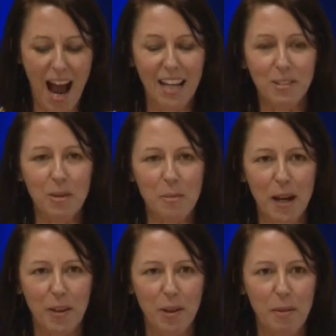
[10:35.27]
I don't know
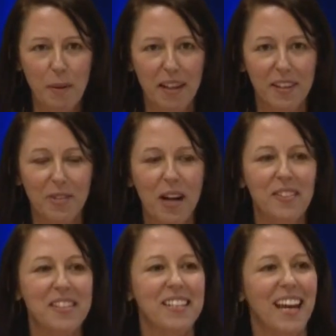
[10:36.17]
about you, but
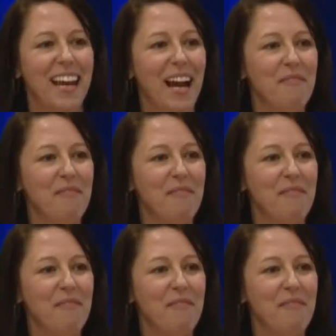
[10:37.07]
throughout this day,